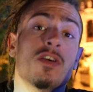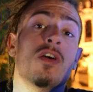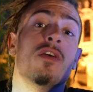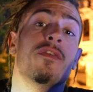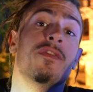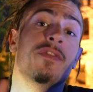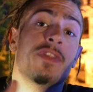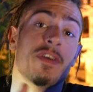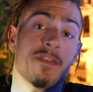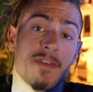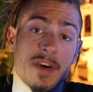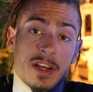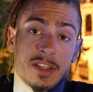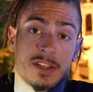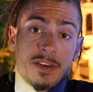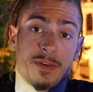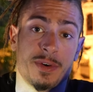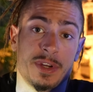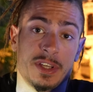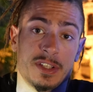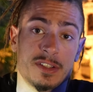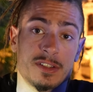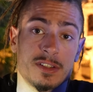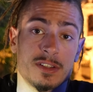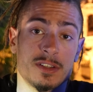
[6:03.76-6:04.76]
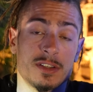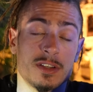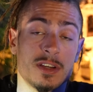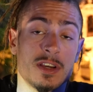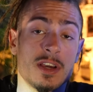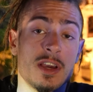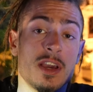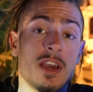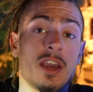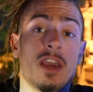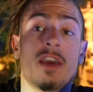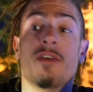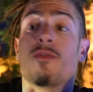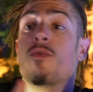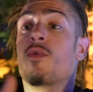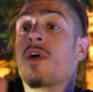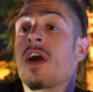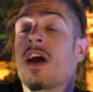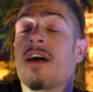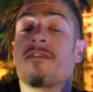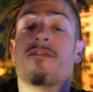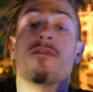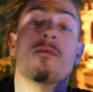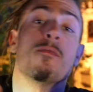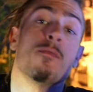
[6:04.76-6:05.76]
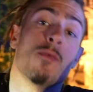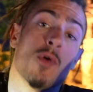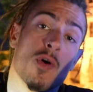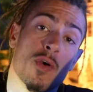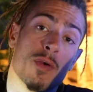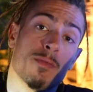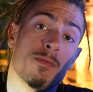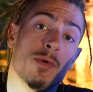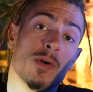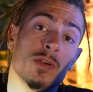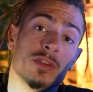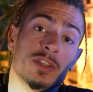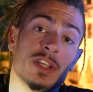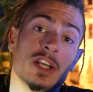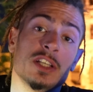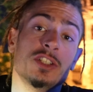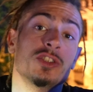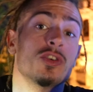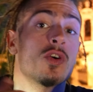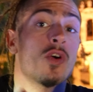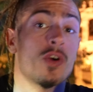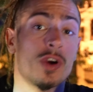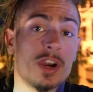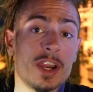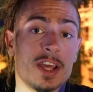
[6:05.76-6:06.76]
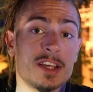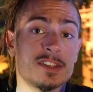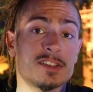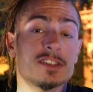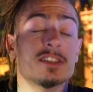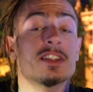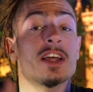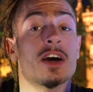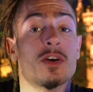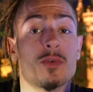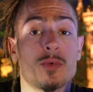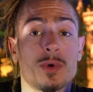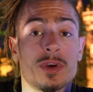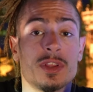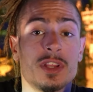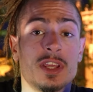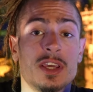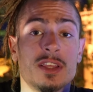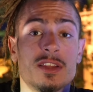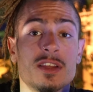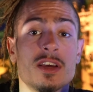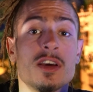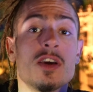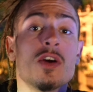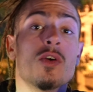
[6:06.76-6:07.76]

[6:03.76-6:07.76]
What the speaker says: of the batteries. If we have more voltage or less than we need,